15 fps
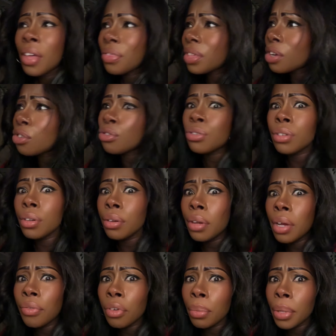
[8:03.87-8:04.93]
There's
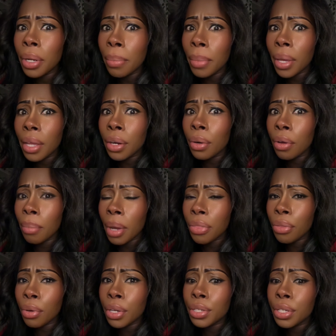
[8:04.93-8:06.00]
never been a man in all my
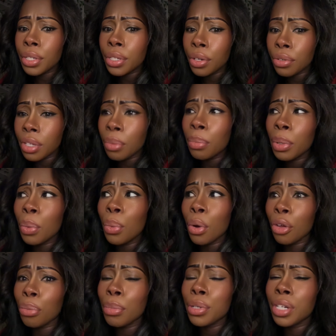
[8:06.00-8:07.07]
36 years that would be
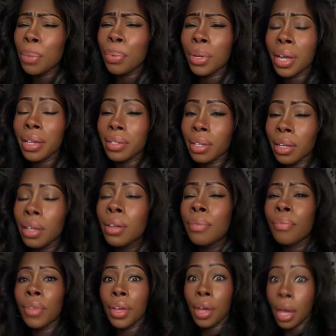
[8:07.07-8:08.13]
worth me jeopardizing
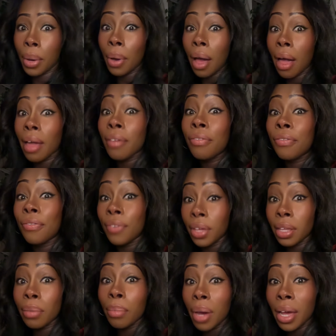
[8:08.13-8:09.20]
how I
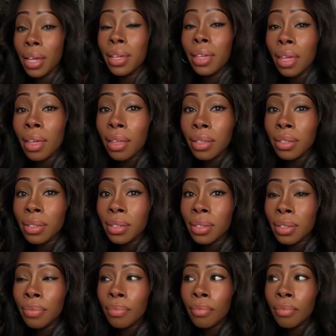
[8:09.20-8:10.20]
feed my kids.